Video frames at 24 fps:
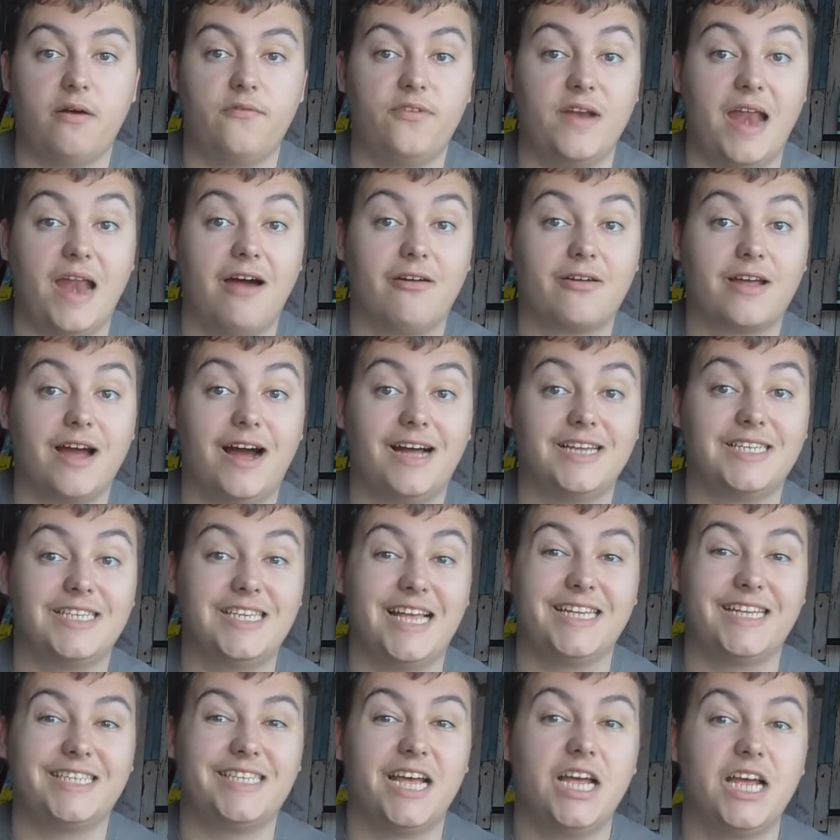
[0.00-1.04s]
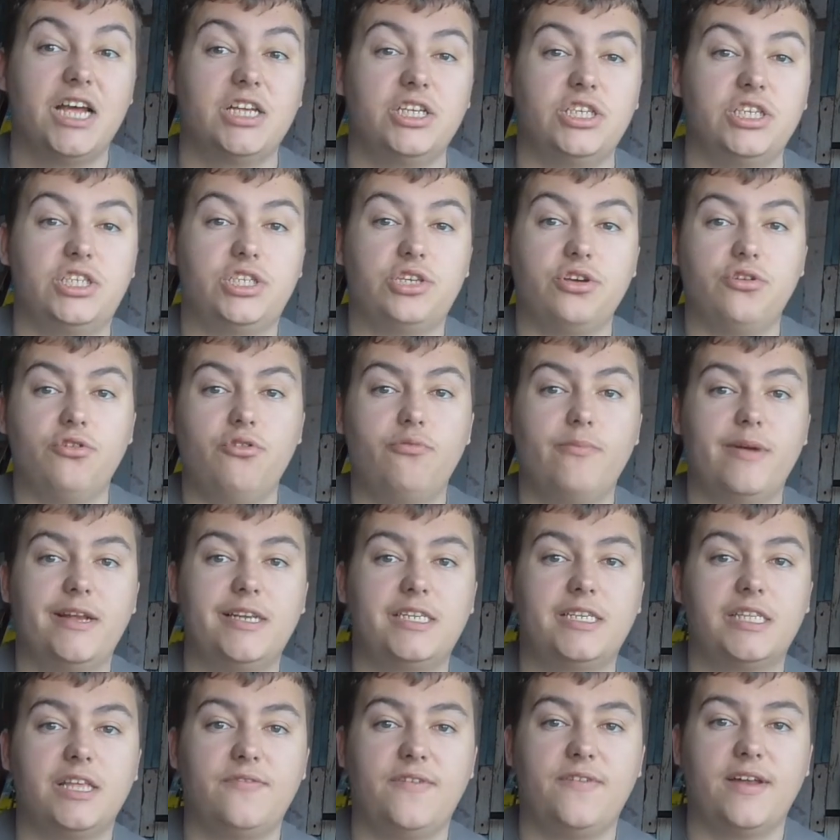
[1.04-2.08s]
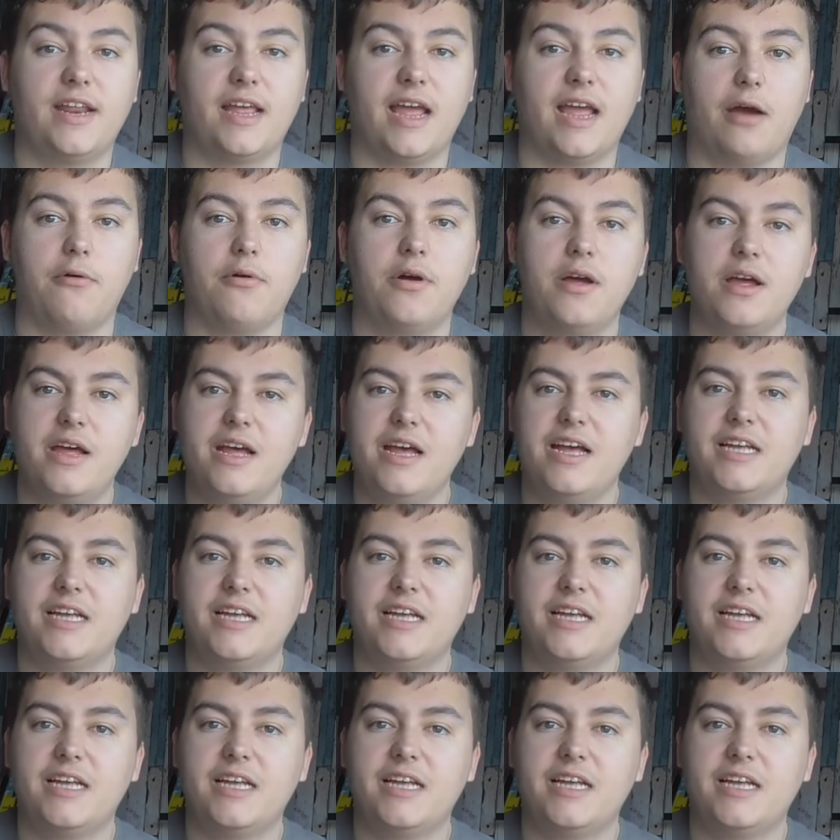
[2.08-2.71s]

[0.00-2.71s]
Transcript: And for now, guys, let's zoom into the video.